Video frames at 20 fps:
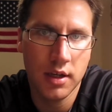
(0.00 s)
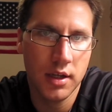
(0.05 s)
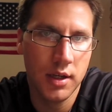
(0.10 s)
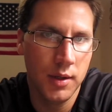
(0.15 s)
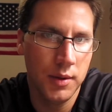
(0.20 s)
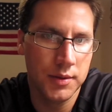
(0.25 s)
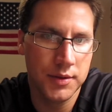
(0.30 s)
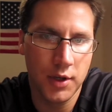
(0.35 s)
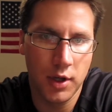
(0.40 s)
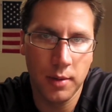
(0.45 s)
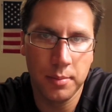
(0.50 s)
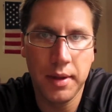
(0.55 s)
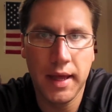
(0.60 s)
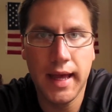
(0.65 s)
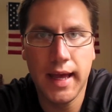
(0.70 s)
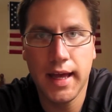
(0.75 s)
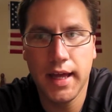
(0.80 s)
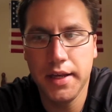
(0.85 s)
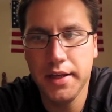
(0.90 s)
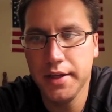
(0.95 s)
It was all
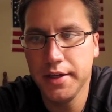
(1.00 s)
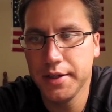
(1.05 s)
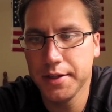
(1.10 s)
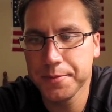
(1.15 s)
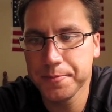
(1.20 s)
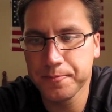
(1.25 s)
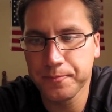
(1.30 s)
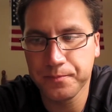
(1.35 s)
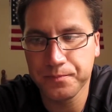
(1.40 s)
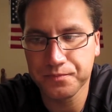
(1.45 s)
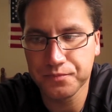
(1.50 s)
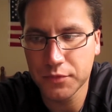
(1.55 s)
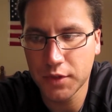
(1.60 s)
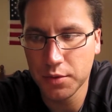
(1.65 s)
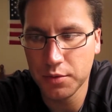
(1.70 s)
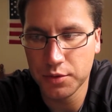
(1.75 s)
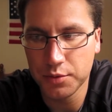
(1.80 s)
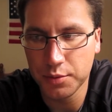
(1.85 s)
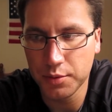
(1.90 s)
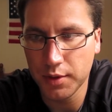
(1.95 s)
bad
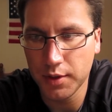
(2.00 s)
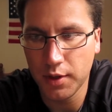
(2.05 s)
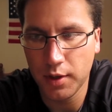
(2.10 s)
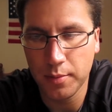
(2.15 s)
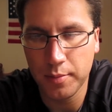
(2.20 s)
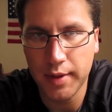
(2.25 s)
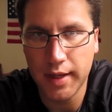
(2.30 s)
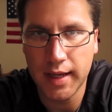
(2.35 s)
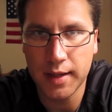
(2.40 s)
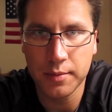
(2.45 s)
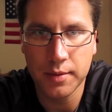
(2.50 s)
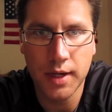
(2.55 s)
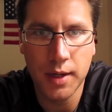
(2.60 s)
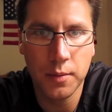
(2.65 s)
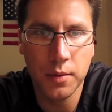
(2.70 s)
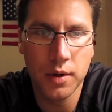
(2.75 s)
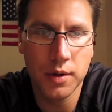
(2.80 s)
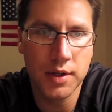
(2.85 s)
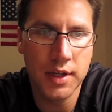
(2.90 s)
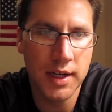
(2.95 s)
was really all bad. When I
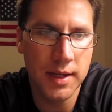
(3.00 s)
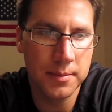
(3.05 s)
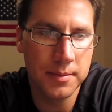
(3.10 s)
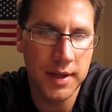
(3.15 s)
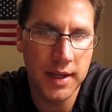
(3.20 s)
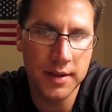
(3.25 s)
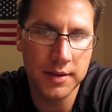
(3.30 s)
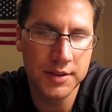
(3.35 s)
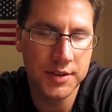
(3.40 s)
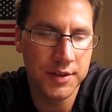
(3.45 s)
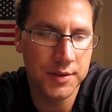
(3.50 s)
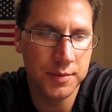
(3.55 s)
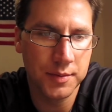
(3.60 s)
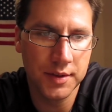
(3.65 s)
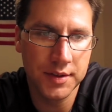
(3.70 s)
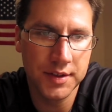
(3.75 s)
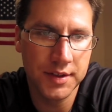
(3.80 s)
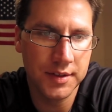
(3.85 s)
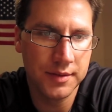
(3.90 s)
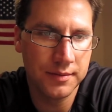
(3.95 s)
woke up, I just
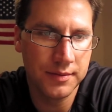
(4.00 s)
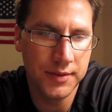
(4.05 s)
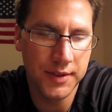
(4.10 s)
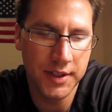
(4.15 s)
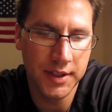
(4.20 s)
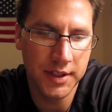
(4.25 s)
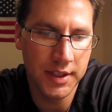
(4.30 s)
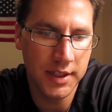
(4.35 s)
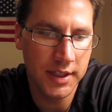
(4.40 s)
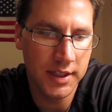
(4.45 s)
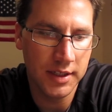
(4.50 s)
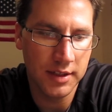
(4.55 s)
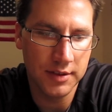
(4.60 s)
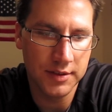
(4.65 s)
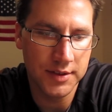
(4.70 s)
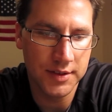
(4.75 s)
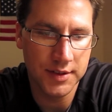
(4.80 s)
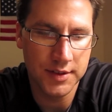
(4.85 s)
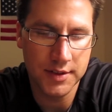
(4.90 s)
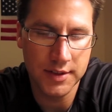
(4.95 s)
wasn't feeling it. I
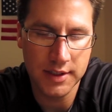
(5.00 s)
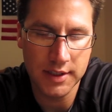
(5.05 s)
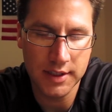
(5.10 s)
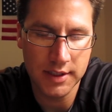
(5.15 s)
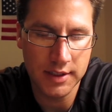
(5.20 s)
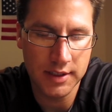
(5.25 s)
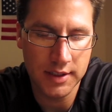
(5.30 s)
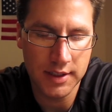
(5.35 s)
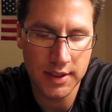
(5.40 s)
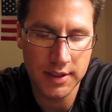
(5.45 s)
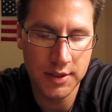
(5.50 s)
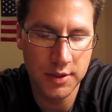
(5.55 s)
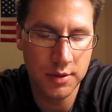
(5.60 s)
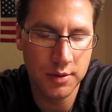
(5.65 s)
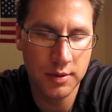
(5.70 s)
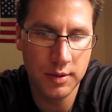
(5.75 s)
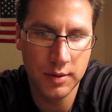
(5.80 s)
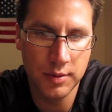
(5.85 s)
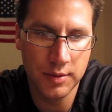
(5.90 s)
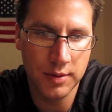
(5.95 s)
was just like, I
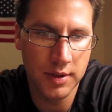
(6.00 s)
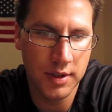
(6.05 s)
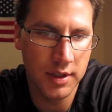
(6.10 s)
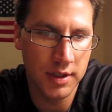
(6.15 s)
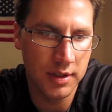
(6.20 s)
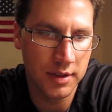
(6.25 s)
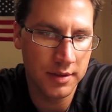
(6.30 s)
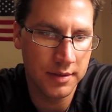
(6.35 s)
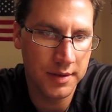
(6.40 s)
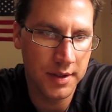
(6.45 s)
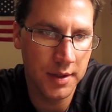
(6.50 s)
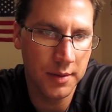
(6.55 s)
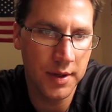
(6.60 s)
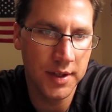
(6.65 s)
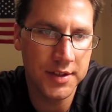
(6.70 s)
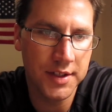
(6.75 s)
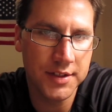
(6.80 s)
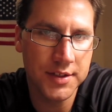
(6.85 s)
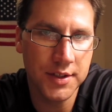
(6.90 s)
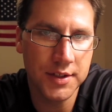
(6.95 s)
knew. Uh,
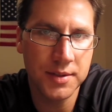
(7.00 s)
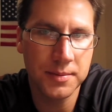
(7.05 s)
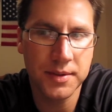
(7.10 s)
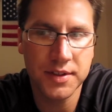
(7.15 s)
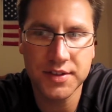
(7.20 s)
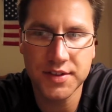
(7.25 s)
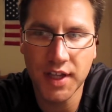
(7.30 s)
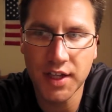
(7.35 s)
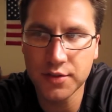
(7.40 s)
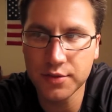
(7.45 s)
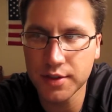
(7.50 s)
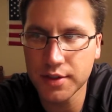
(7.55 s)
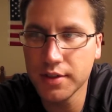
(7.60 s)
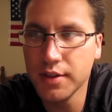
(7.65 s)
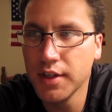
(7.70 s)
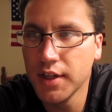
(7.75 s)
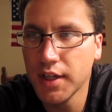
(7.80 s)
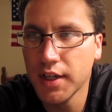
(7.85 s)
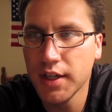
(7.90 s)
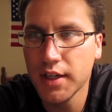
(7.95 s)
anyways, I took some
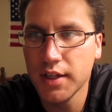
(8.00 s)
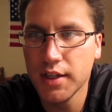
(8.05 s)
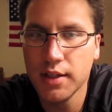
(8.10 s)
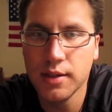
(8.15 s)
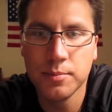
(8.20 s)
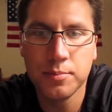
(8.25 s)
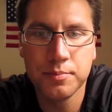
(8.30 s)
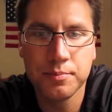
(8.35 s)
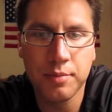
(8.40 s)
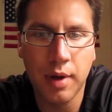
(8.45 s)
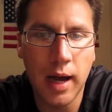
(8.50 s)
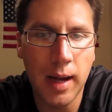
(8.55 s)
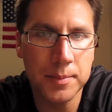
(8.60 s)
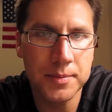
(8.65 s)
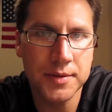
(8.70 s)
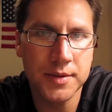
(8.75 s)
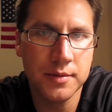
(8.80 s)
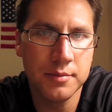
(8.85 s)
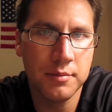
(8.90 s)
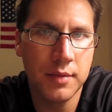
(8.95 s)
Excedrin, popped
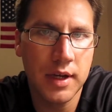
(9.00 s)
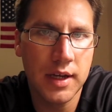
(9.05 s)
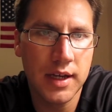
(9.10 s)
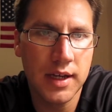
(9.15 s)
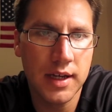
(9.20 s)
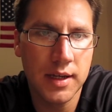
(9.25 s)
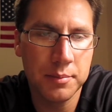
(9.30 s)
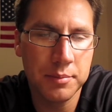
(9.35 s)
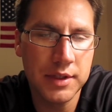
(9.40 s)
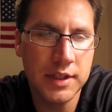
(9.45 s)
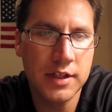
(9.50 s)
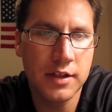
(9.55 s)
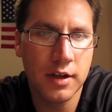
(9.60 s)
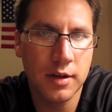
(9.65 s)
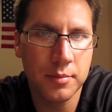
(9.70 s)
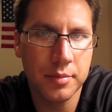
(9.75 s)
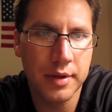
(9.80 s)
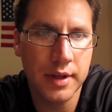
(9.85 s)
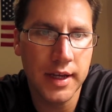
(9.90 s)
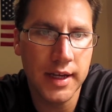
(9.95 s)
some uh, B
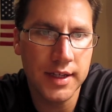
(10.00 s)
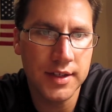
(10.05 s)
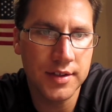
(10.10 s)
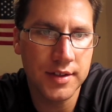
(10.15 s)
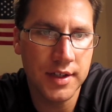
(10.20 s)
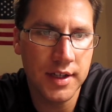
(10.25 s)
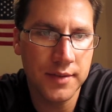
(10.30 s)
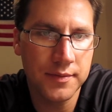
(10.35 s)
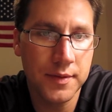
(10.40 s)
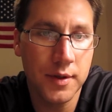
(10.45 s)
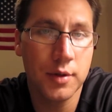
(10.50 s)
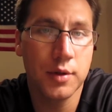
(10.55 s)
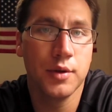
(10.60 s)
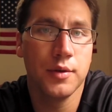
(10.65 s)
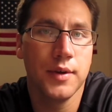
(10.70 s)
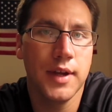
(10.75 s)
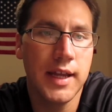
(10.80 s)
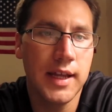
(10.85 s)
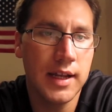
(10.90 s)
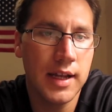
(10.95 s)
complex, and I felt
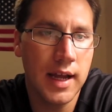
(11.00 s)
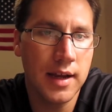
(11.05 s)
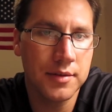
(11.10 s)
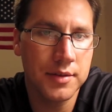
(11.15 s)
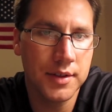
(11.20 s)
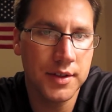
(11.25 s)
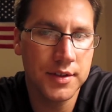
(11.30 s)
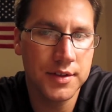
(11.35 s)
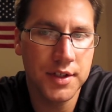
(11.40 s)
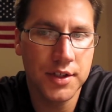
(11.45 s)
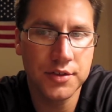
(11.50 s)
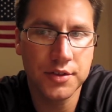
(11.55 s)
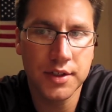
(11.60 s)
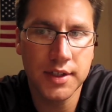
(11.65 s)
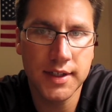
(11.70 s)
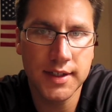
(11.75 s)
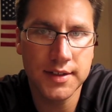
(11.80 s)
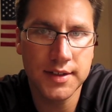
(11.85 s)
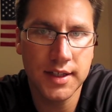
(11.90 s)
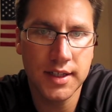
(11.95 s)
great after the Excedrin
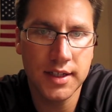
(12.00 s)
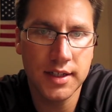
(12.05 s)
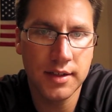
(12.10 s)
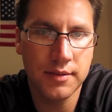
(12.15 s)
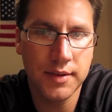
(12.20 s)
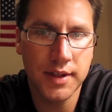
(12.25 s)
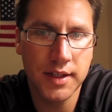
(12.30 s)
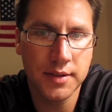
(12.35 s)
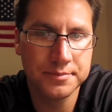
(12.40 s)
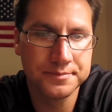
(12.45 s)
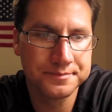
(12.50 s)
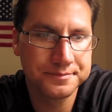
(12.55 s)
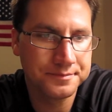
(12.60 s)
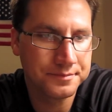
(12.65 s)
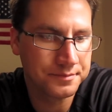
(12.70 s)
kicked in and everything.